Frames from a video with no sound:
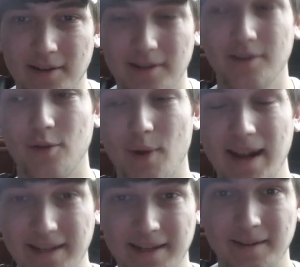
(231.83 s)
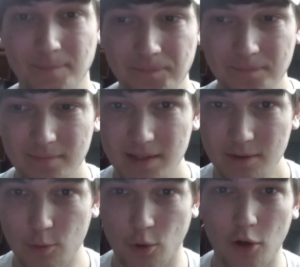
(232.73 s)
directing
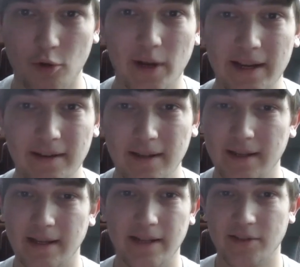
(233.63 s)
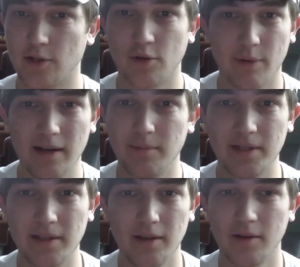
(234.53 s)
were all great. It's an
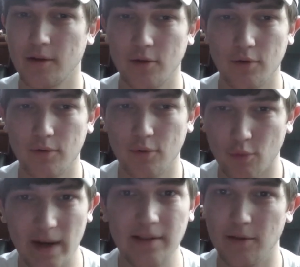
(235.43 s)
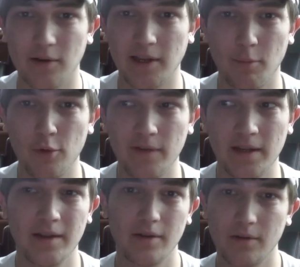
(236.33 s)
incredibly great looking
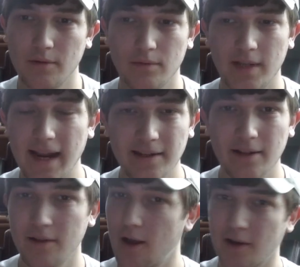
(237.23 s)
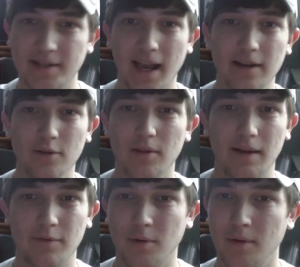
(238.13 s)
movie. On a technical
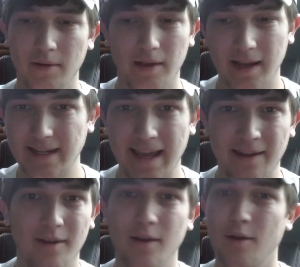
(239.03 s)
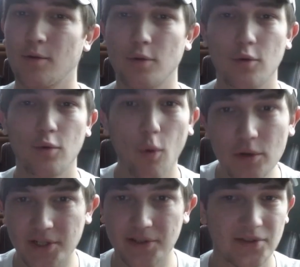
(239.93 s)
level, again,
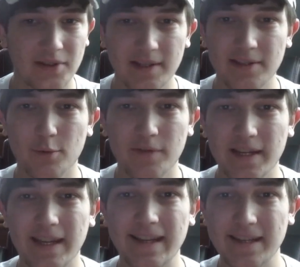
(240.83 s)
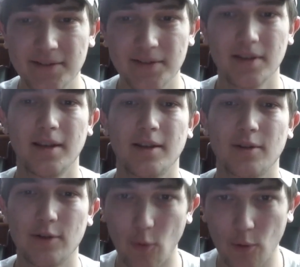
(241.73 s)
gorgeous. This movie is
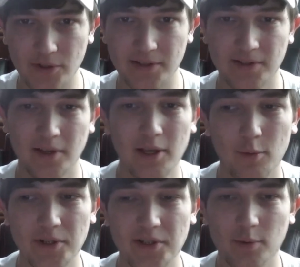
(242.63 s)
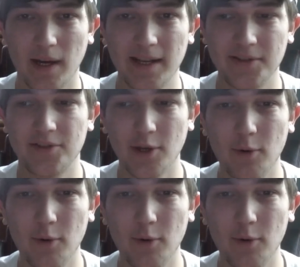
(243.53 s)
gorgeous, which is why it's so